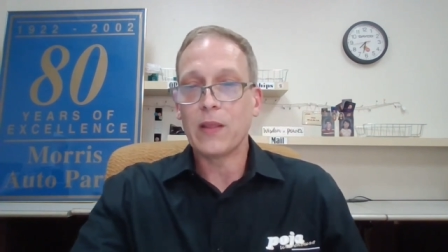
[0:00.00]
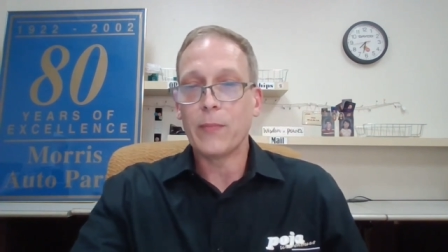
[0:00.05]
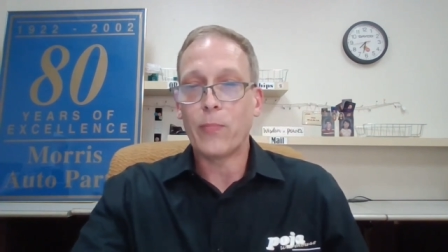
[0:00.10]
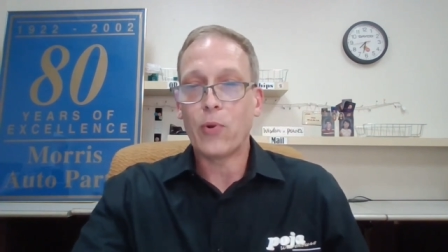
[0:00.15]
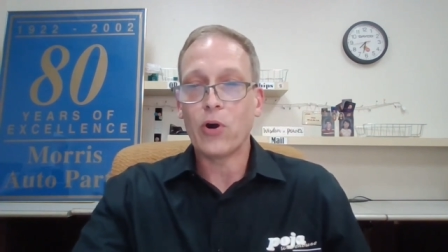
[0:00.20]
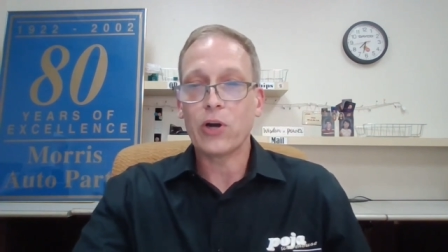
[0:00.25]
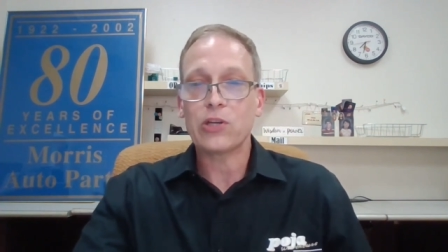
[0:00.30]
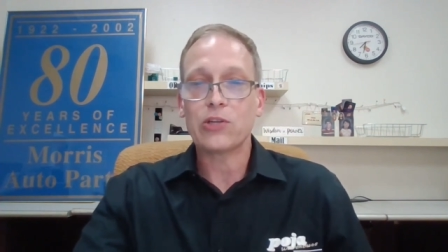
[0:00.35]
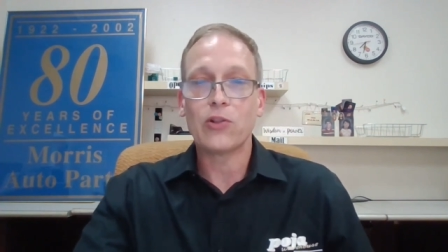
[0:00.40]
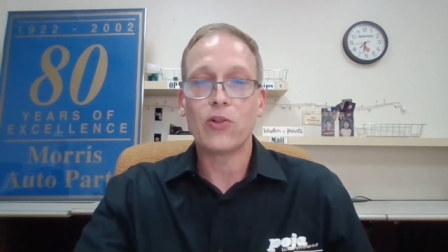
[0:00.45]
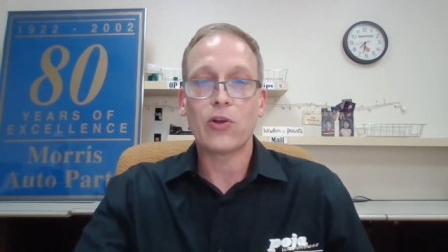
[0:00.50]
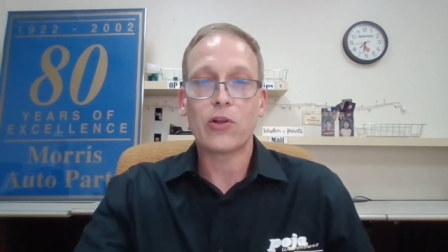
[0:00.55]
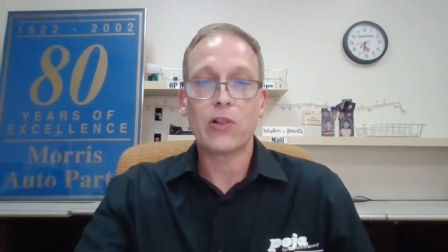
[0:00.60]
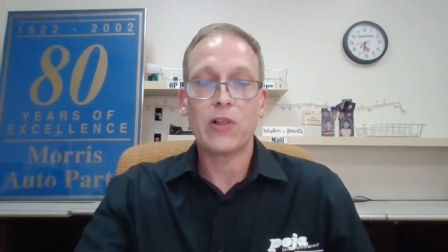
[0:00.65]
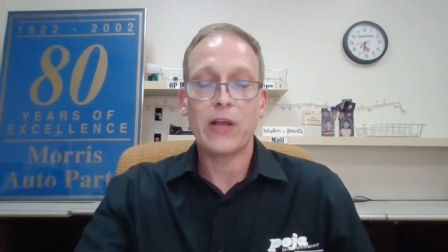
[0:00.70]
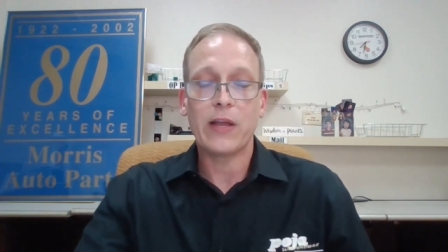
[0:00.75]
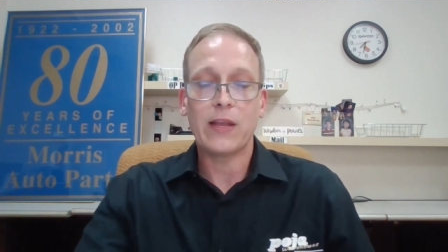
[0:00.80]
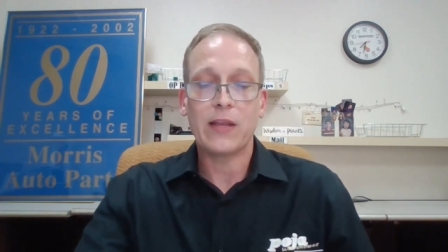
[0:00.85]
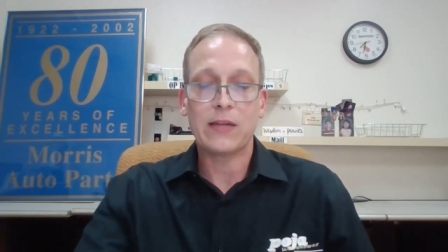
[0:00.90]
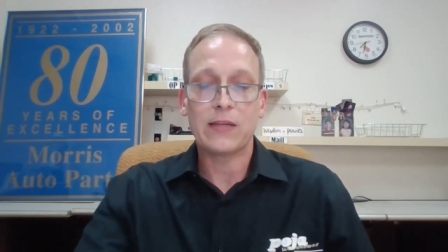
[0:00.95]
the parts
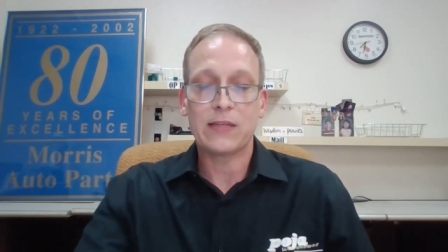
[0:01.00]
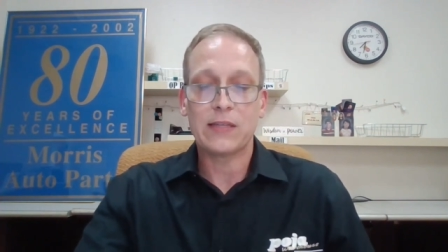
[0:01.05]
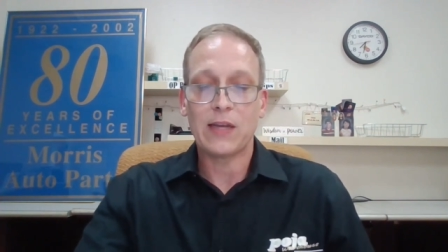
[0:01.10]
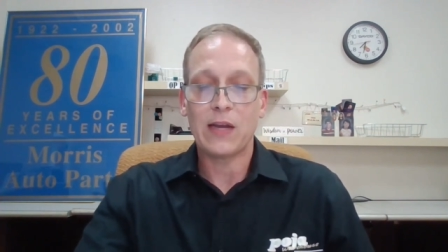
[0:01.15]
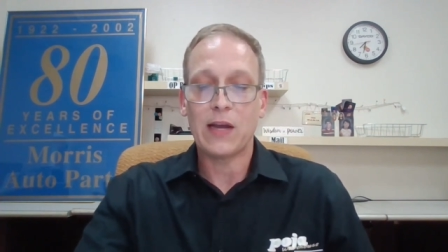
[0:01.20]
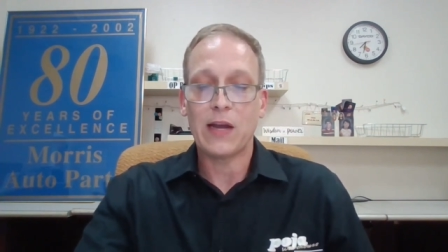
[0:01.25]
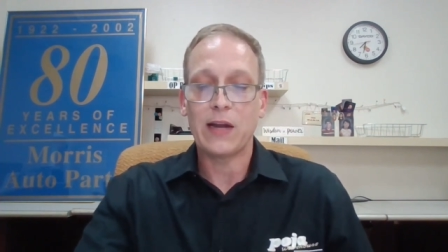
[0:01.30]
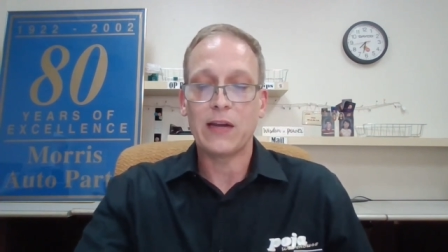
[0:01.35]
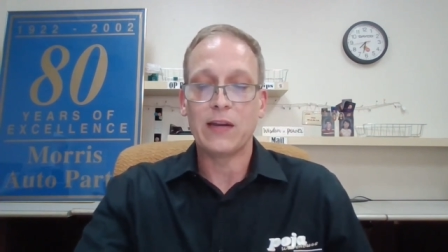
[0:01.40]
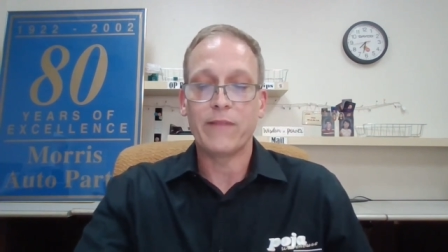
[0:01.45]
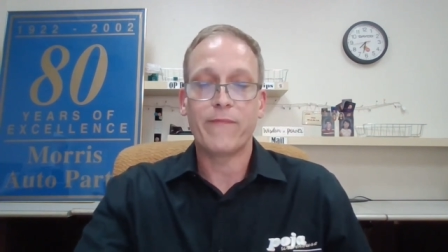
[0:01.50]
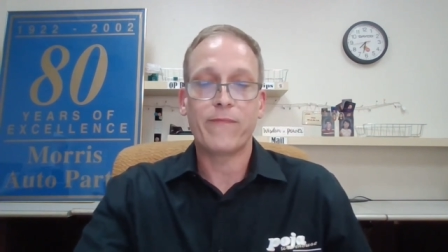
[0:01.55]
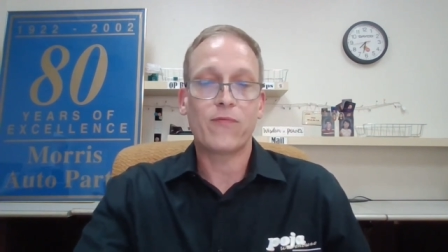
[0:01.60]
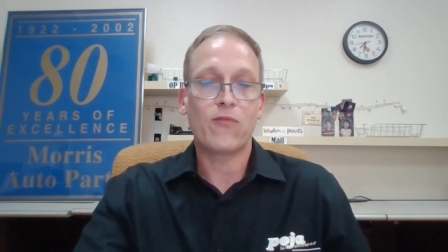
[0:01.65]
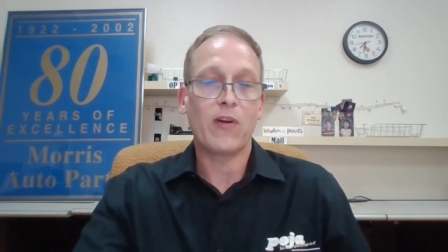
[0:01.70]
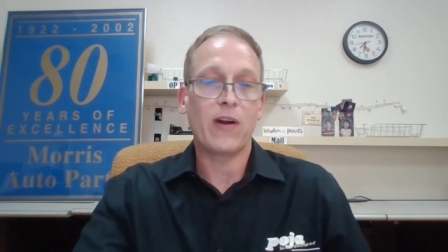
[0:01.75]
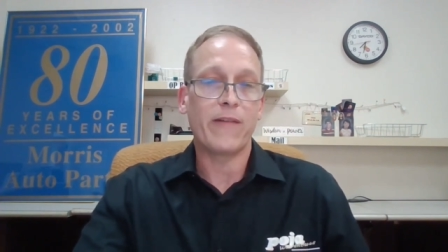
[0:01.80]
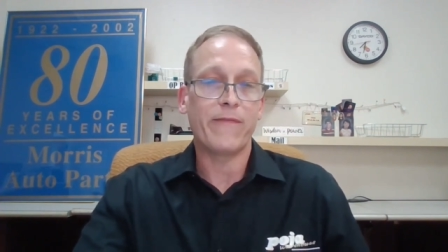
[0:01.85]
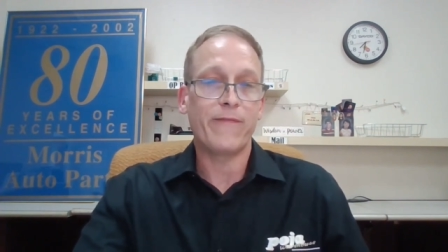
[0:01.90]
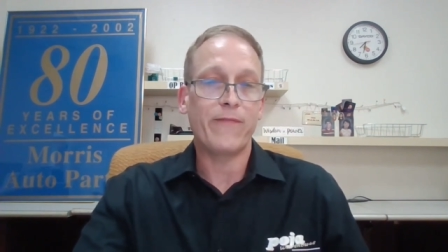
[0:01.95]
looked like inside and
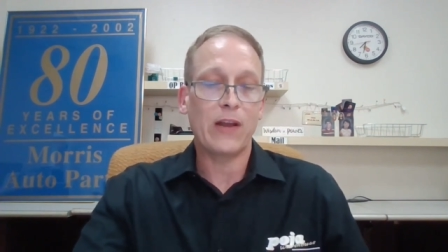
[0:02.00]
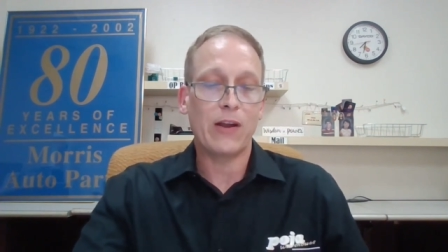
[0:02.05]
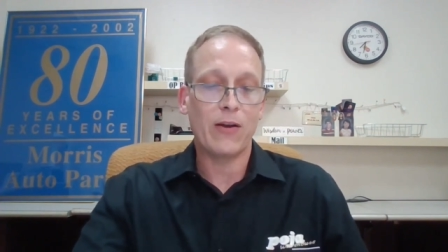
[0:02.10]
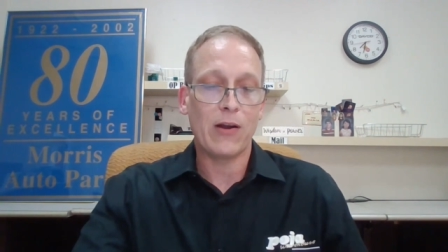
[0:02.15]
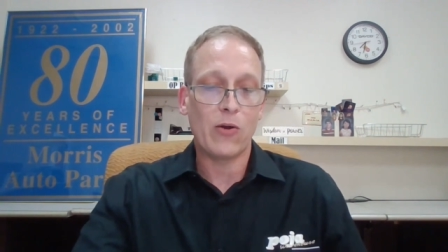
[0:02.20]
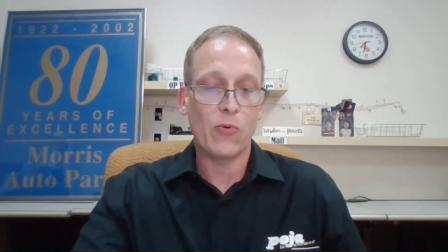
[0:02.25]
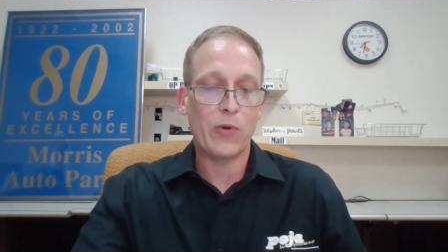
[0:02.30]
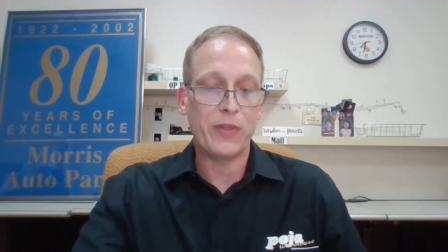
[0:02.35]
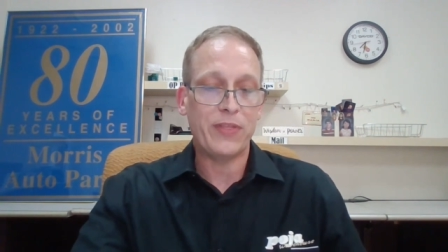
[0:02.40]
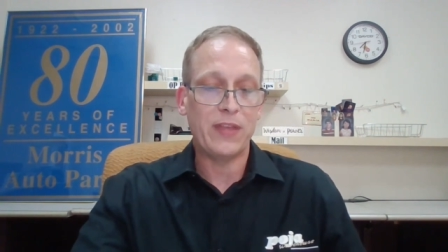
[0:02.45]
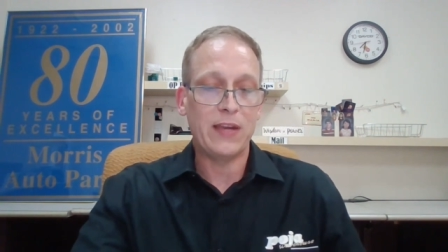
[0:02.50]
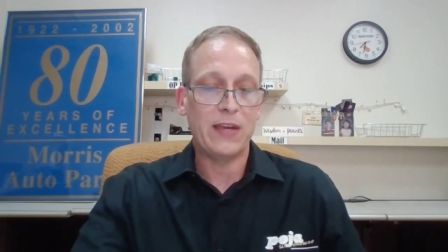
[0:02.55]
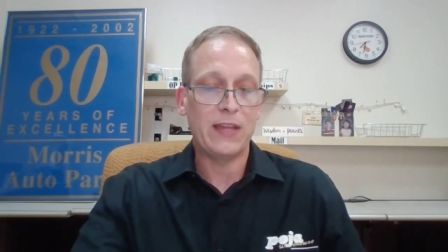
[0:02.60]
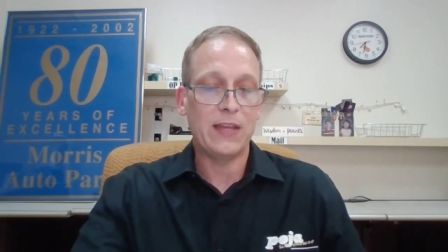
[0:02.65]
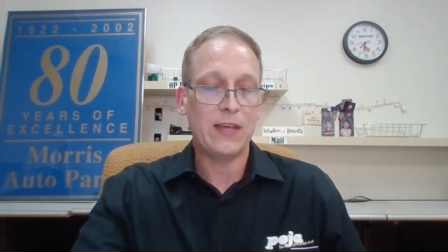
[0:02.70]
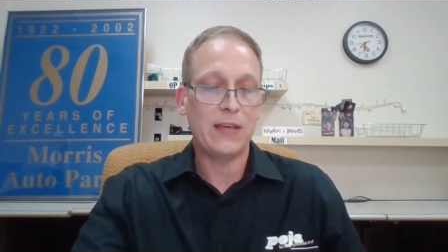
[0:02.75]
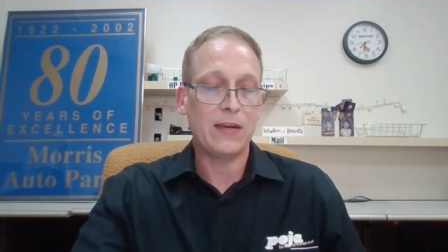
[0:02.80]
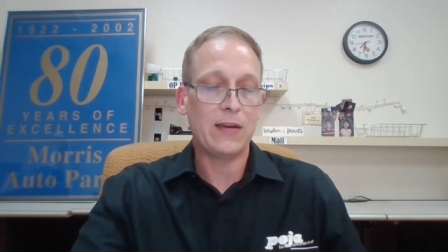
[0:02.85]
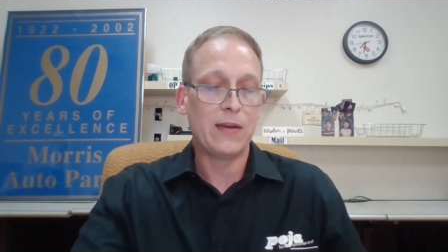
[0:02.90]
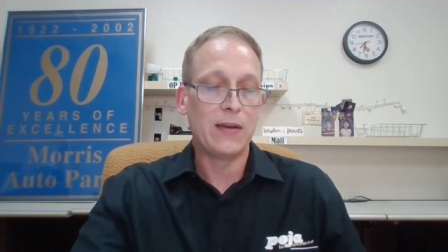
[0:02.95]
try to figure out what they
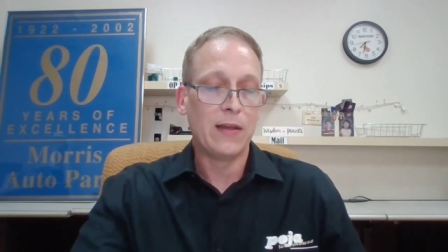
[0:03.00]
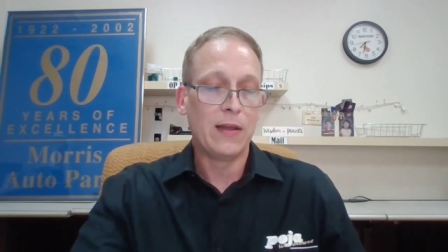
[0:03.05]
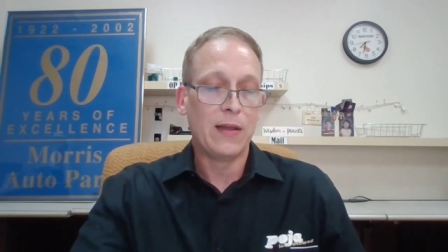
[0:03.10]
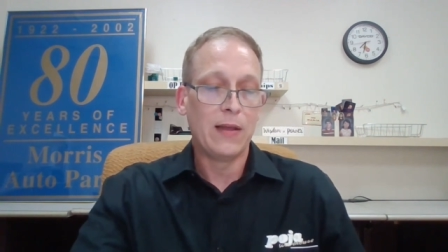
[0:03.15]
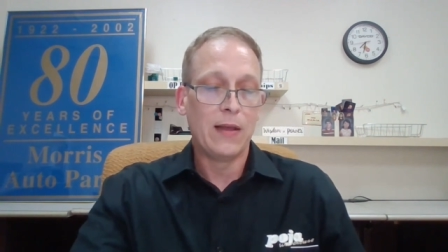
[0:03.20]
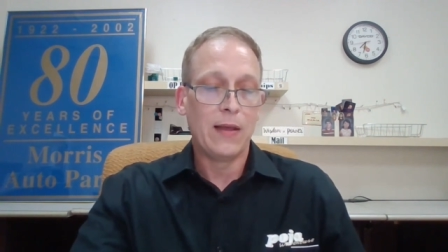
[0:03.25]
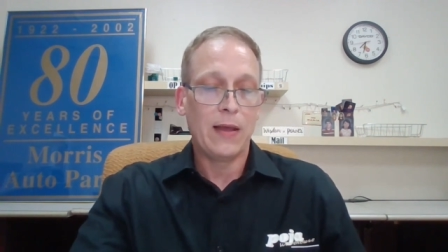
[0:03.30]
did.